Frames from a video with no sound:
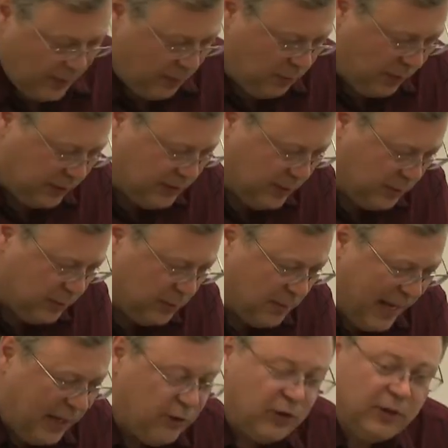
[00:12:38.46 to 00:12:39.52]
possible
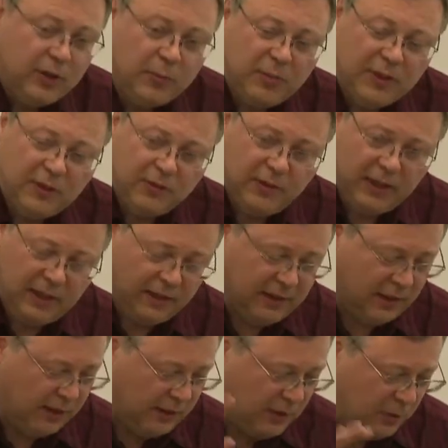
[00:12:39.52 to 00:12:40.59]
matching between
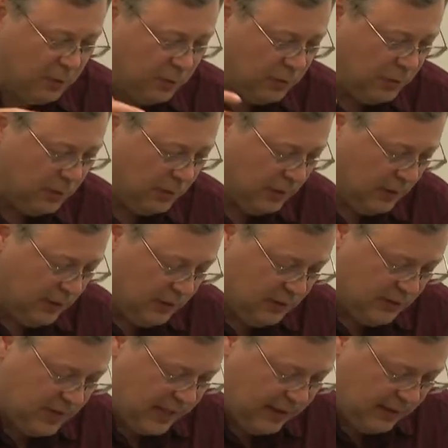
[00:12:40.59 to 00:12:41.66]
the two
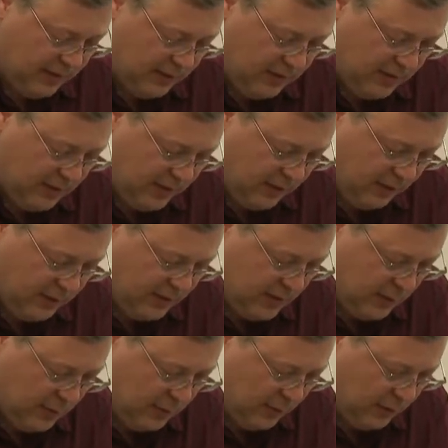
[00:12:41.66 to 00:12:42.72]
sets of
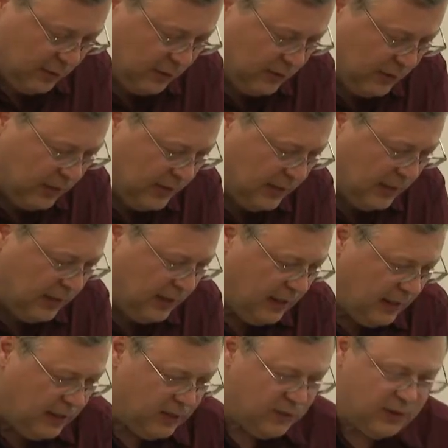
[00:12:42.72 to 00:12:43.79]
symbols.
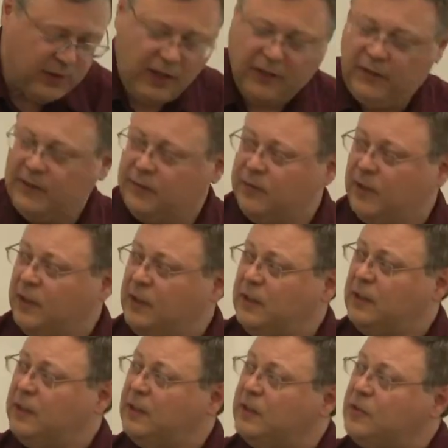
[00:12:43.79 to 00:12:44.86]
Here's another one.
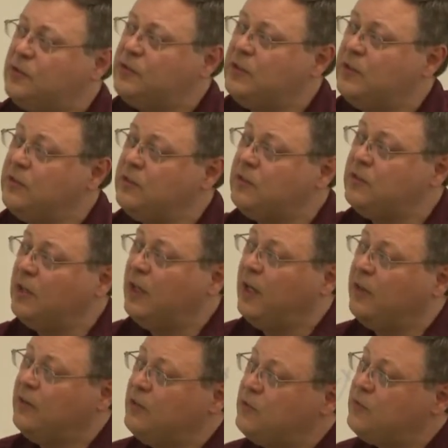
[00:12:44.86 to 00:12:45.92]
This is
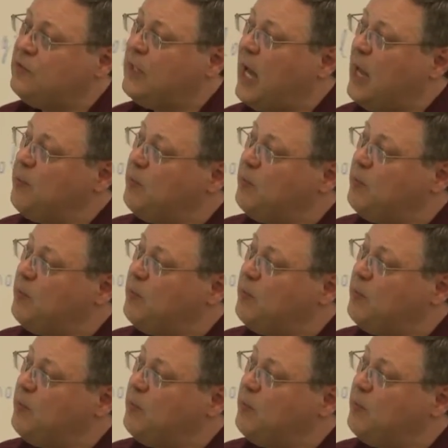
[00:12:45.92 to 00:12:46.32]
this time